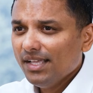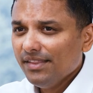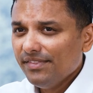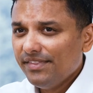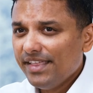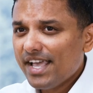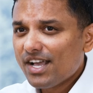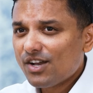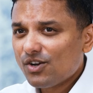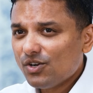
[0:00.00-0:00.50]

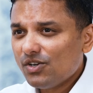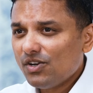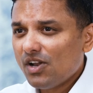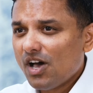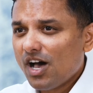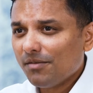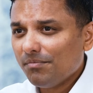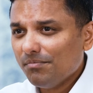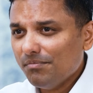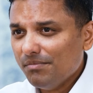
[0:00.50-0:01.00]
They could
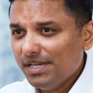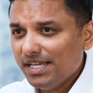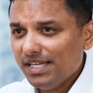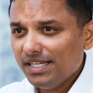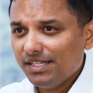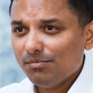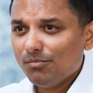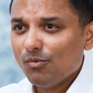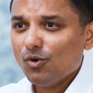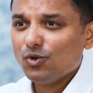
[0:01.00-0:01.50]
not
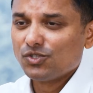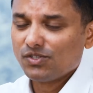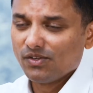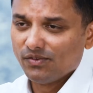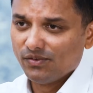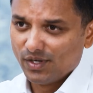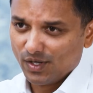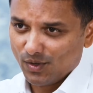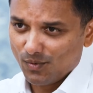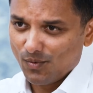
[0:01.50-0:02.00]
meet most of
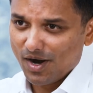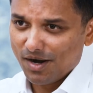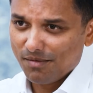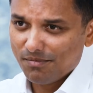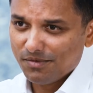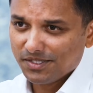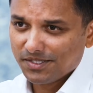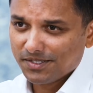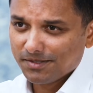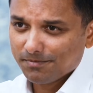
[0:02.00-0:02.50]
the
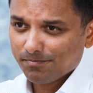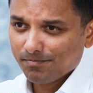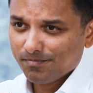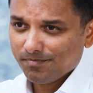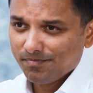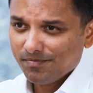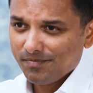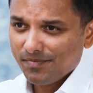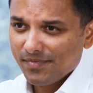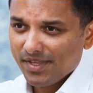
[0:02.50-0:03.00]
requirements.
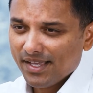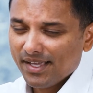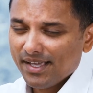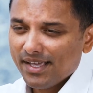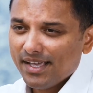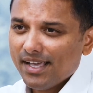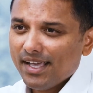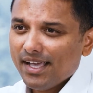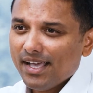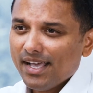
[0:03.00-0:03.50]

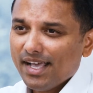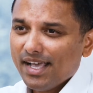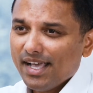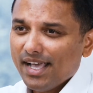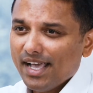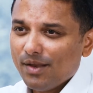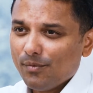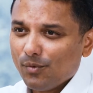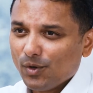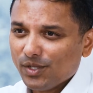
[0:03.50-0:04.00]

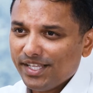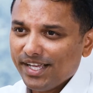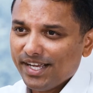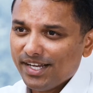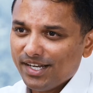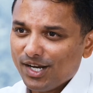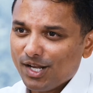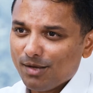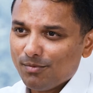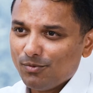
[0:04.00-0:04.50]
And what they
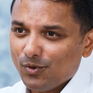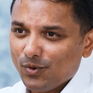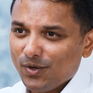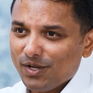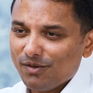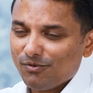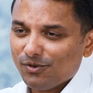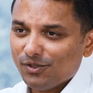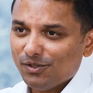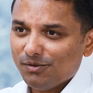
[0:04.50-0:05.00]
ended up
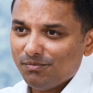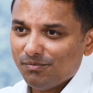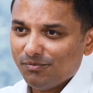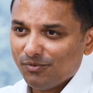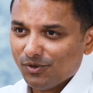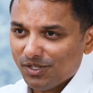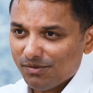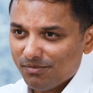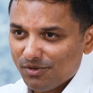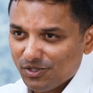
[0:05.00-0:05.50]
doing for
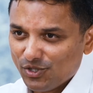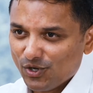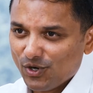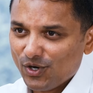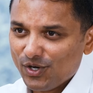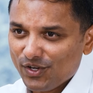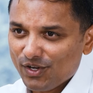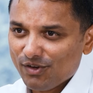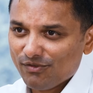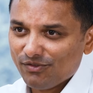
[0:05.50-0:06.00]
the
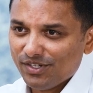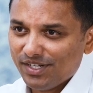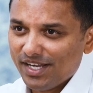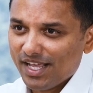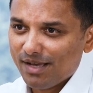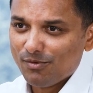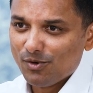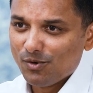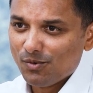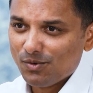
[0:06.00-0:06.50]
majority of the
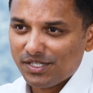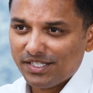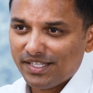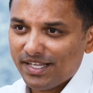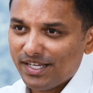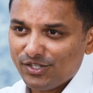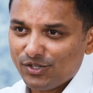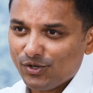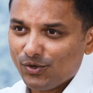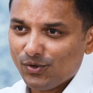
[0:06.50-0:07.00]
demo was
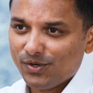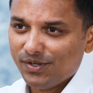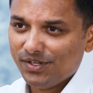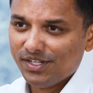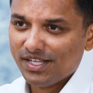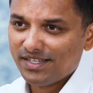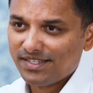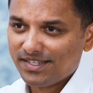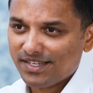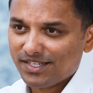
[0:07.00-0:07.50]
they showed
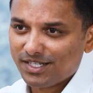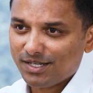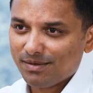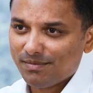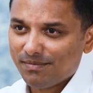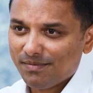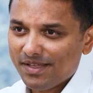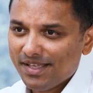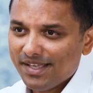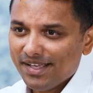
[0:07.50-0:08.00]
the
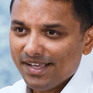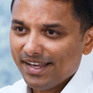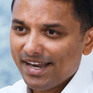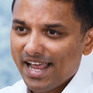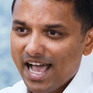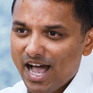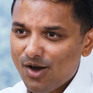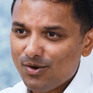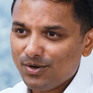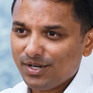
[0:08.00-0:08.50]
system and
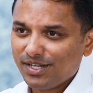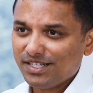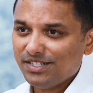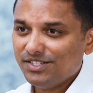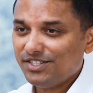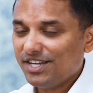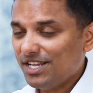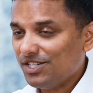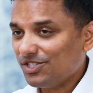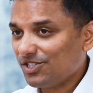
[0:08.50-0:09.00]
how it can
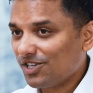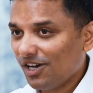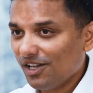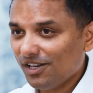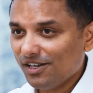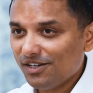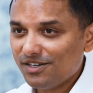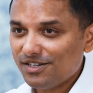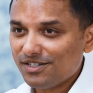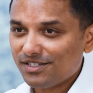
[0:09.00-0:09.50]
change
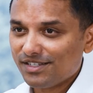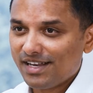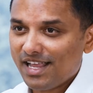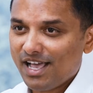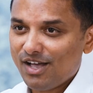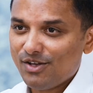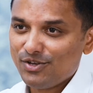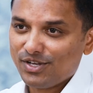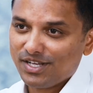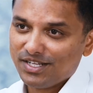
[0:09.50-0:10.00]
colors and
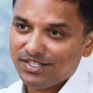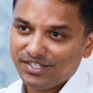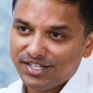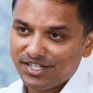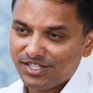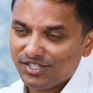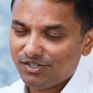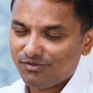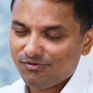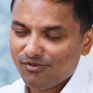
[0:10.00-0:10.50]
how you can
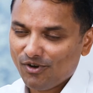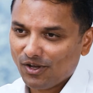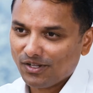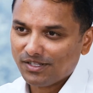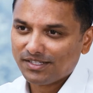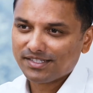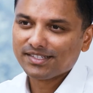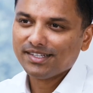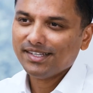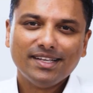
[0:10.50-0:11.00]
change the
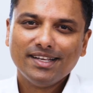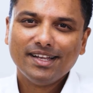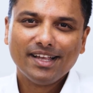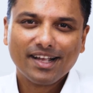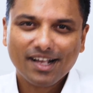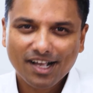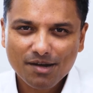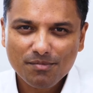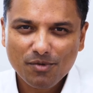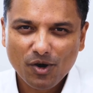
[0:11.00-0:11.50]
fonts.
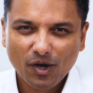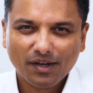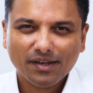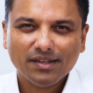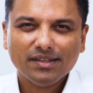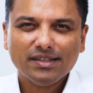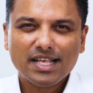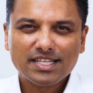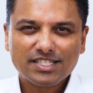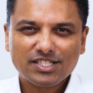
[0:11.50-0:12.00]
Like, come on,
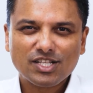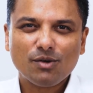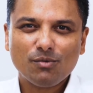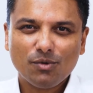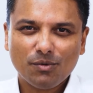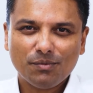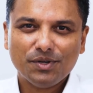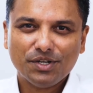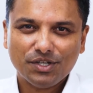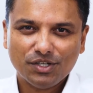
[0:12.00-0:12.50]
that's not
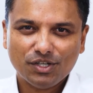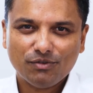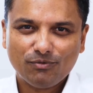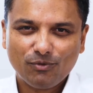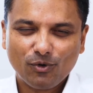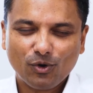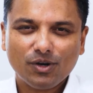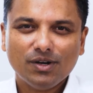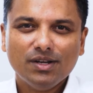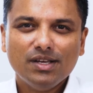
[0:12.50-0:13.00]
what we're here
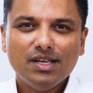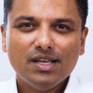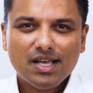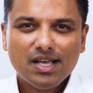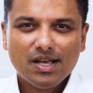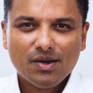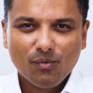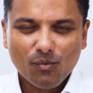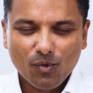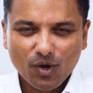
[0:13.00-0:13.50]
for.
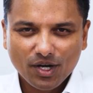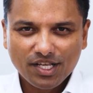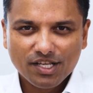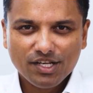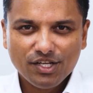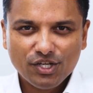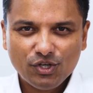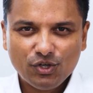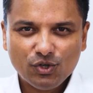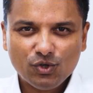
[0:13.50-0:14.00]
What can
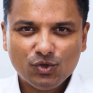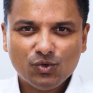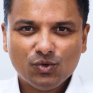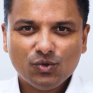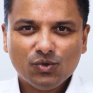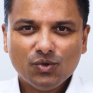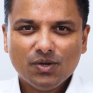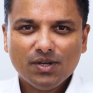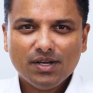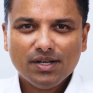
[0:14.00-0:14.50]
you
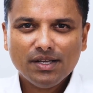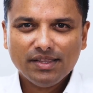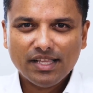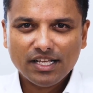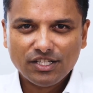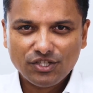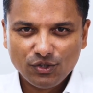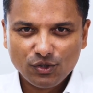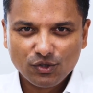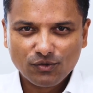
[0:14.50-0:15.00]
do
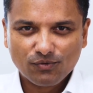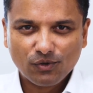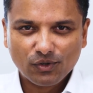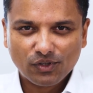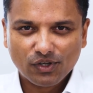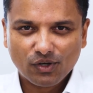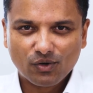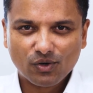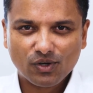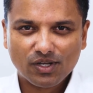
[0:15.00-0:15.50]
that's useful
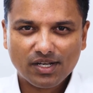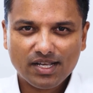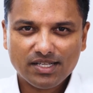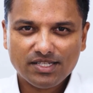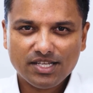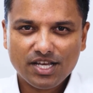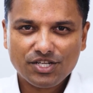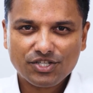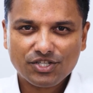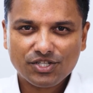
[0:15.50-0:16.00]
to our
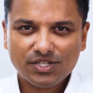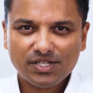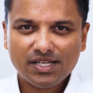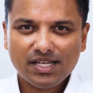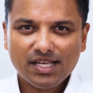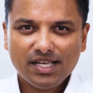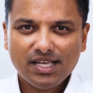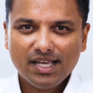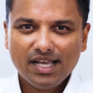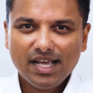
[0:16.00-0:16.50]
organization?
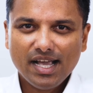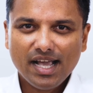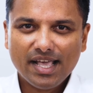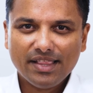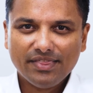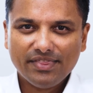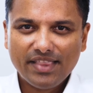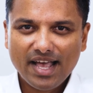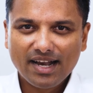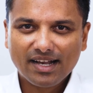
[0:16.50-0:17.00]

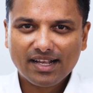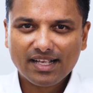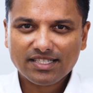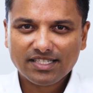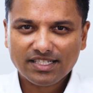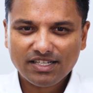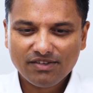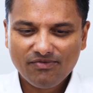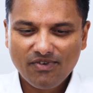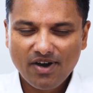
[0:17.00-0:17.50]
And that gets
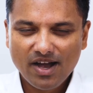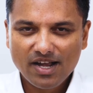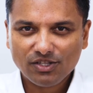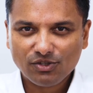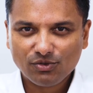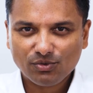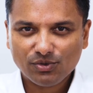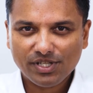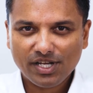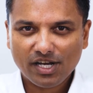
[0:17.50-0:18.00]
defined
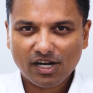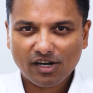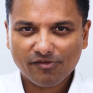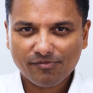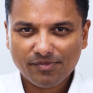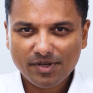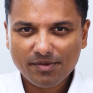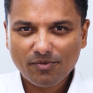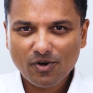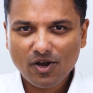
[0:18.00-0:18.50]
through the
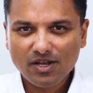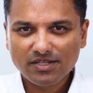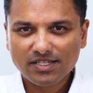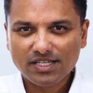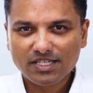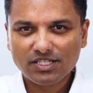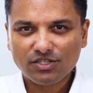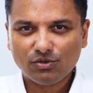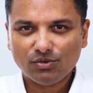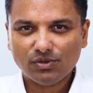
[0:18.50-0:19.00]
RFP
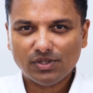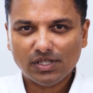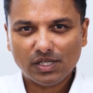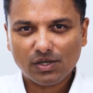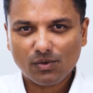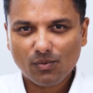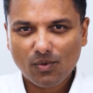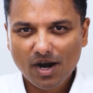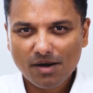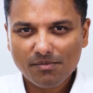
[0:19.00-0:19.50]
process, through the
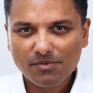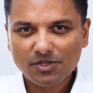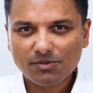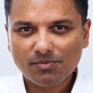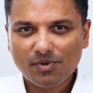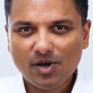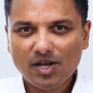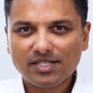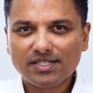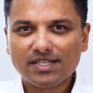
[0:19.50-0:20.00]
requirements
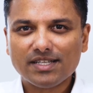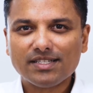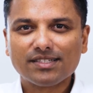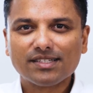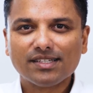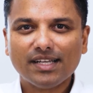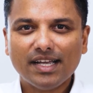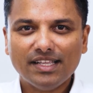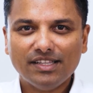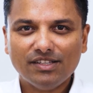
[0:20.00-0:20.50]
process,
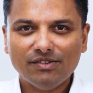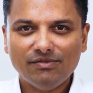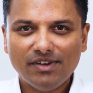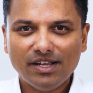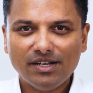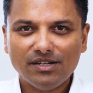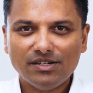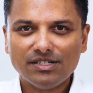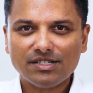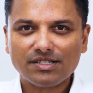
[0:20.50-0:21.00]
and the
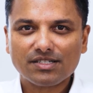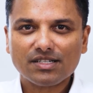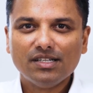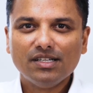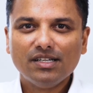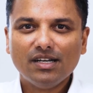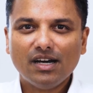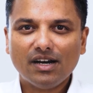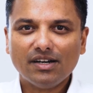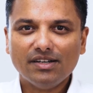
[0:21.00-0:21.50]
vendors
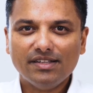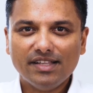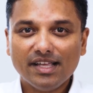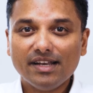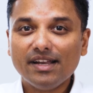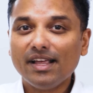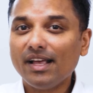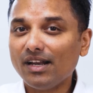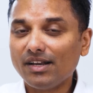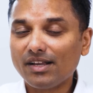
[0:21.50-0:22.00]
are then
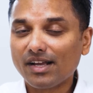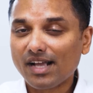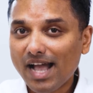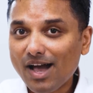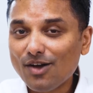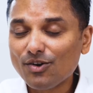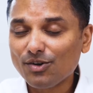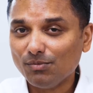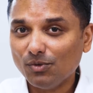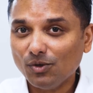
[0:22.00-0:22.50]
held
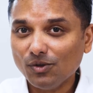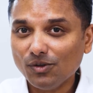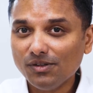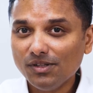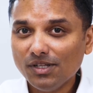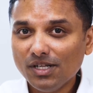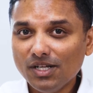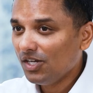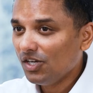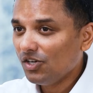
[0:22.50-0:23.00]
accountable,
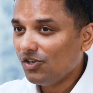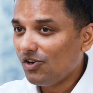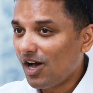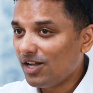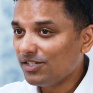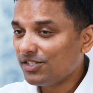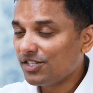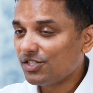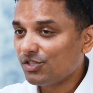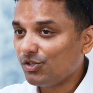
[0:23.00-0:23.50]

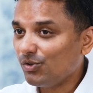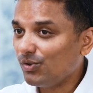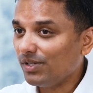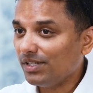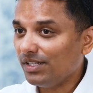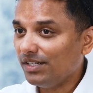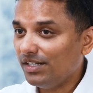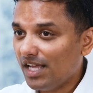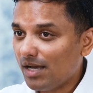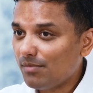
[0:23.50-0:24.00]
not just during
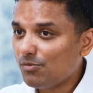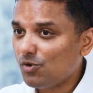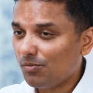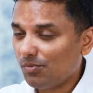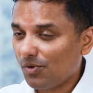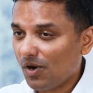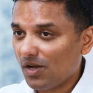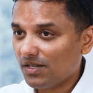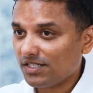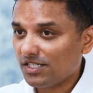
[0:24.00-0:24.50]
the demo
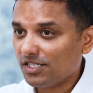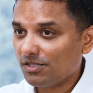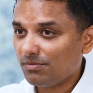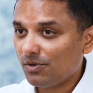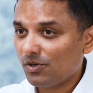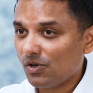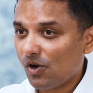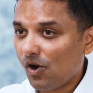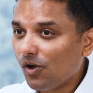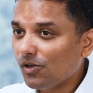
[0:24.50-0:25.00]
process,
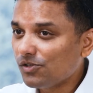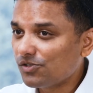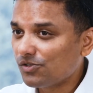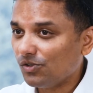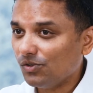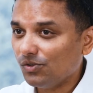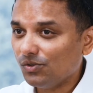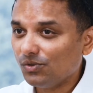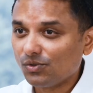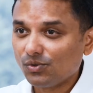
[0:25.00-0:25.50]
but
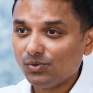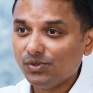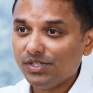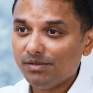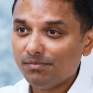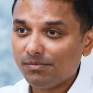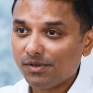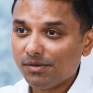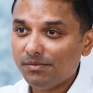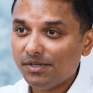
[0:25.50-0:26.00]
also through the
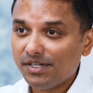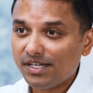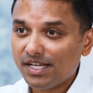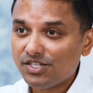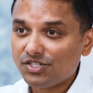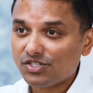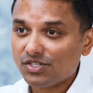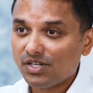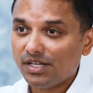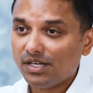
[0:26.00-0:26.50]

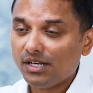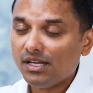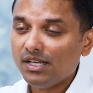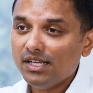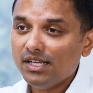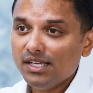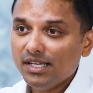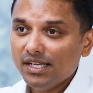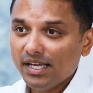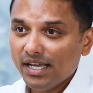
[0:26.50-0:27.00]
implementation
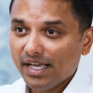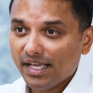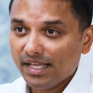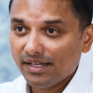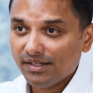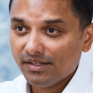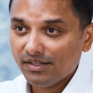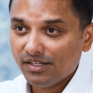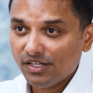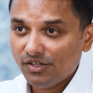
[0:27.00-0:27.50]

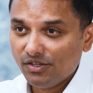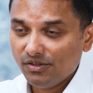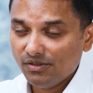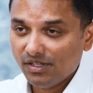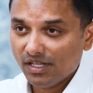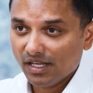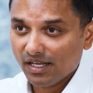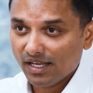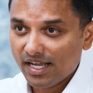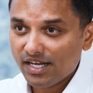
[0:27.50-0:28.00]
and
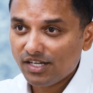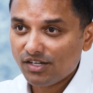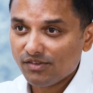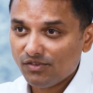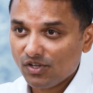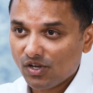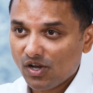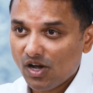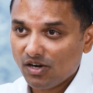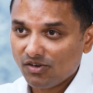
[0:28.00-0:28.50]
the length of
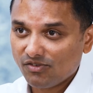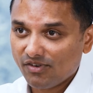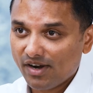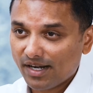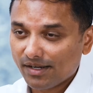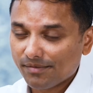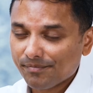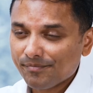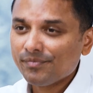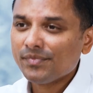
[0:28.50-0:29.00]
the
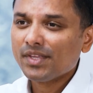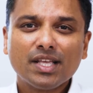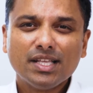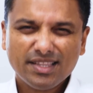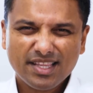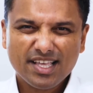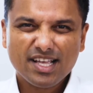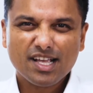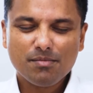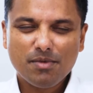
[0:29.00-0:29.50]
contract.
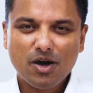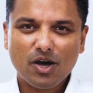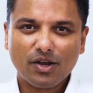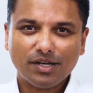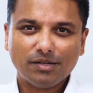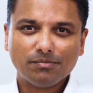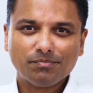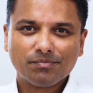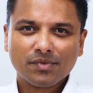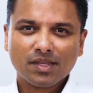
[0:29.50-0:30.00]
Think about
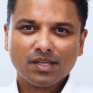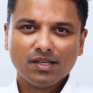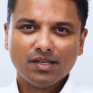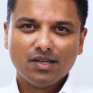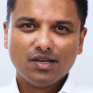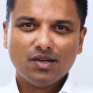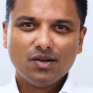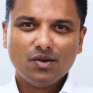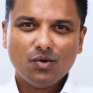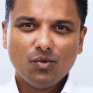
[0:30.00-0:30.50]
it.
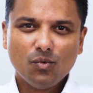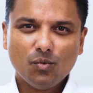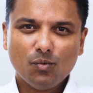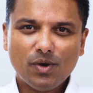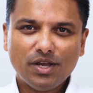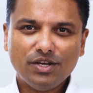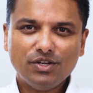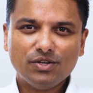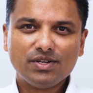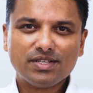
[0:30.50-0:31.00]

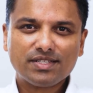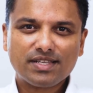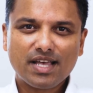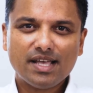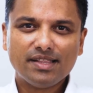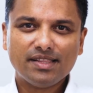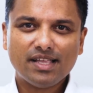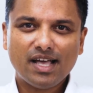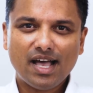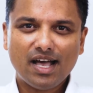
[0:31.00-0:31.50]
When you
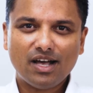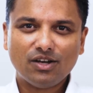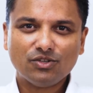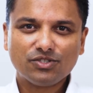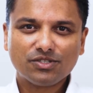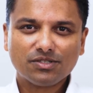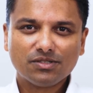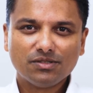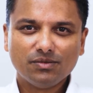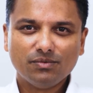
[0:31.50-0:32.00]
design the
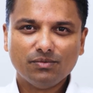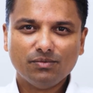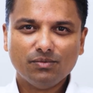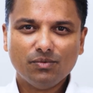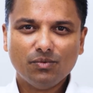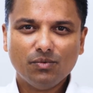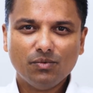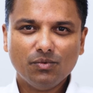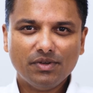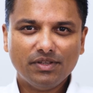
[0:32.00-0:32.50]
house,
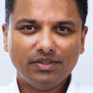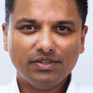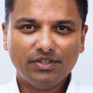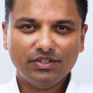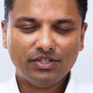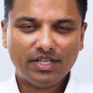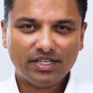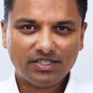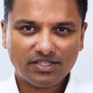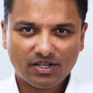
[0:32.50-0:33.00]

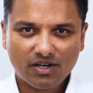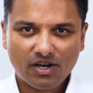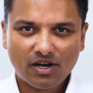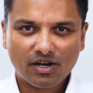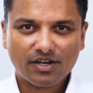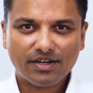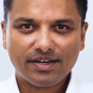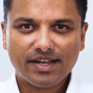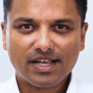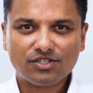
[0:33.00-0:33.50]
there's an
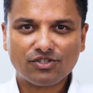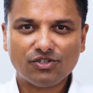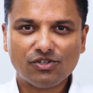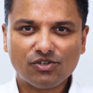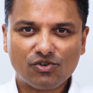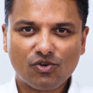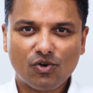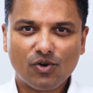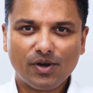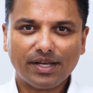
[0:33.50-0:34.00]
architectural
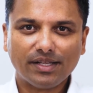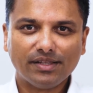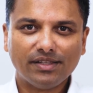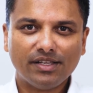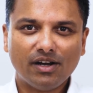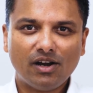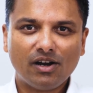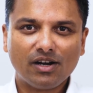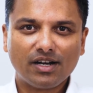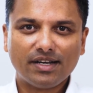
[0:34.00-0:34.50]
drawing.
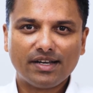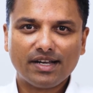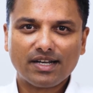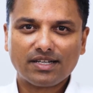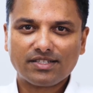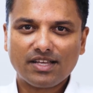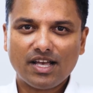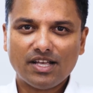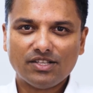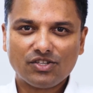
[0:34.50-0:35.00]
The architect
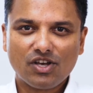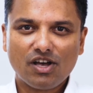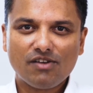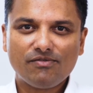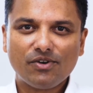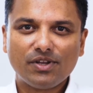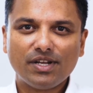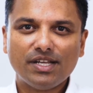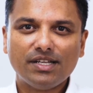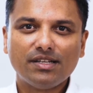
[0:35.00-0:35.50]
signs off
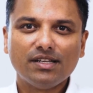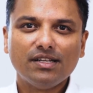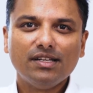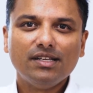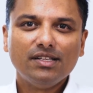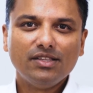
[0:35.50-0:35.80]
on it.